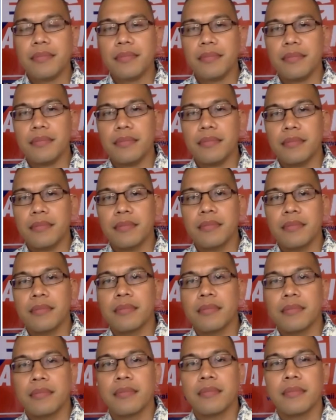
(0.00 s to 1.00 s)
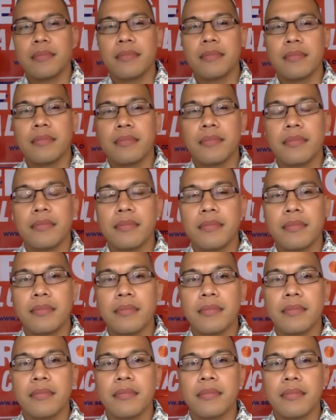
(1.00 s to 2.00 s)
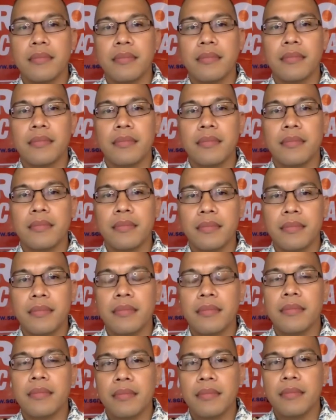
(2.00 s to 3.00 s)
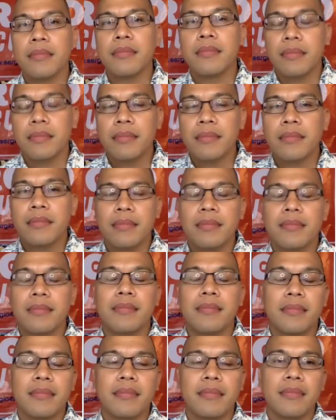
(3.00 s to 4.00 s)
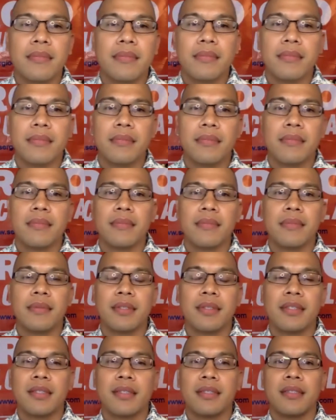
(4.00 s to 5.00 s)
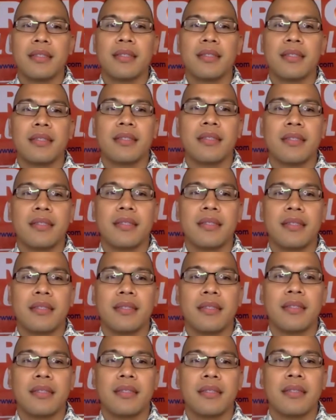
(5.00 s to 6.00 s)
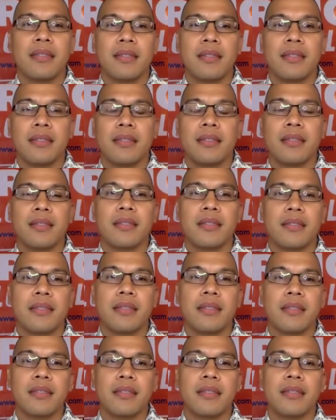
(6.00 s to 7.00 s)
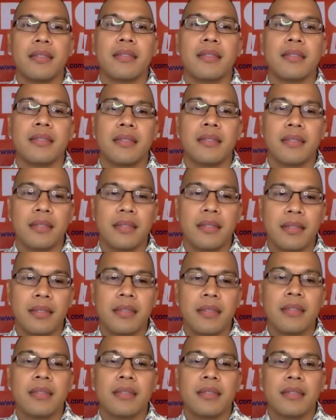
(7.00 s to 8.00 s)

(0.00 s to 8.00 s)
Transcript: No words are spoken by the person on screen.